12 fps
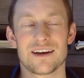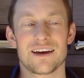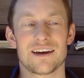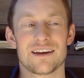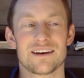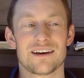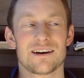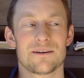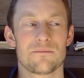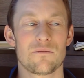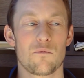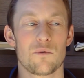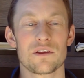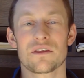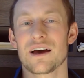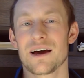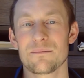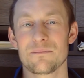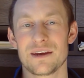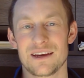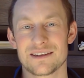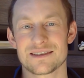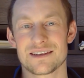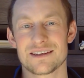And what that
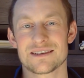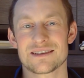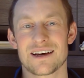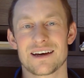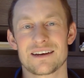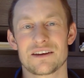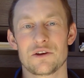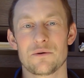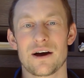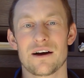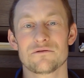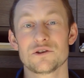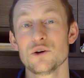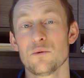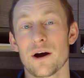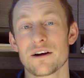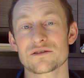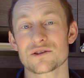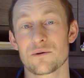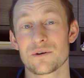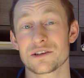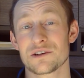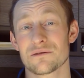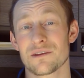means is that you have two wires
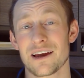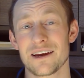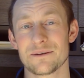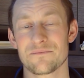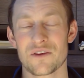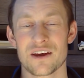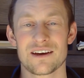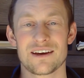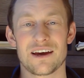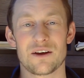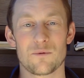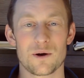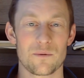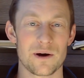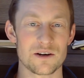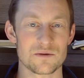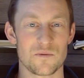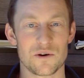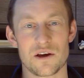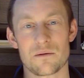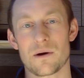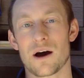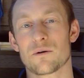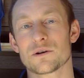going to your light and one wire is bringing
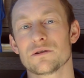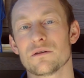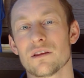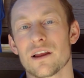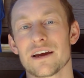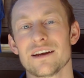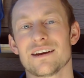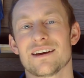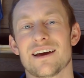power to the light.